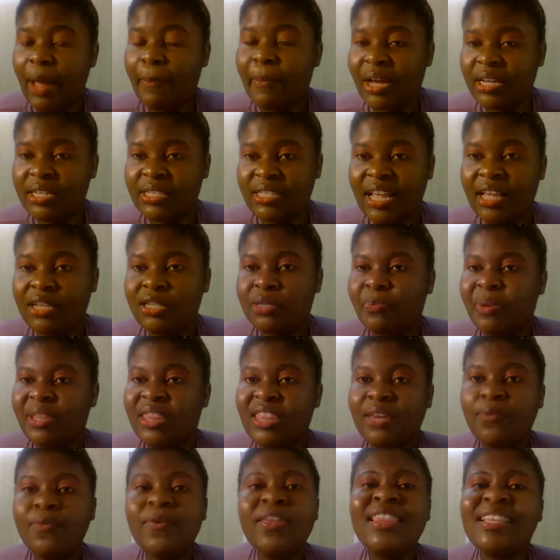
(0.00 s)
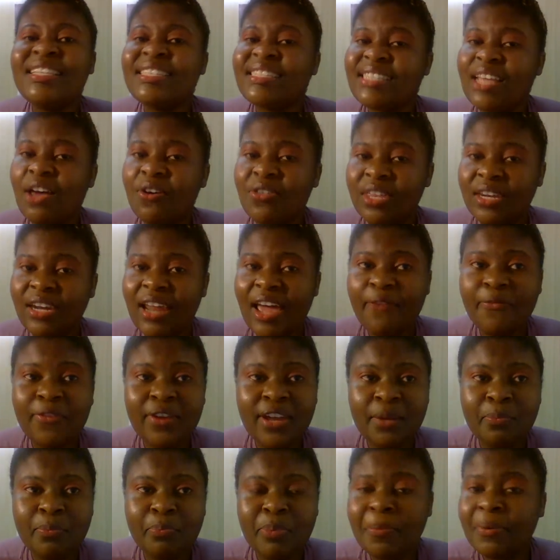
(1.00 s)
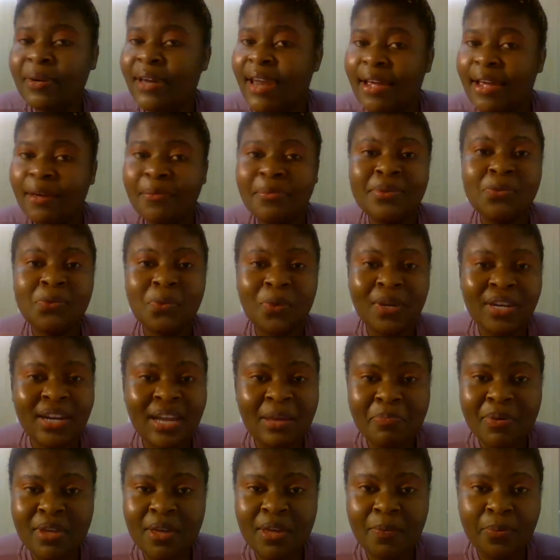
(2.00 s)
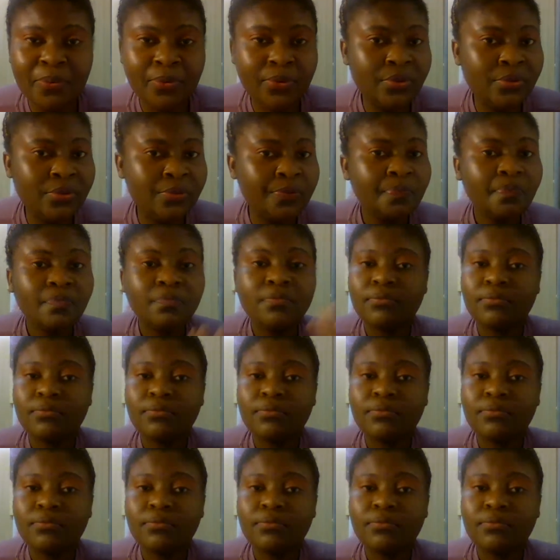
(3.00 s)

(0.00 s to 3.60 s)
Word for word: amongst us but then with southern african people like botswana people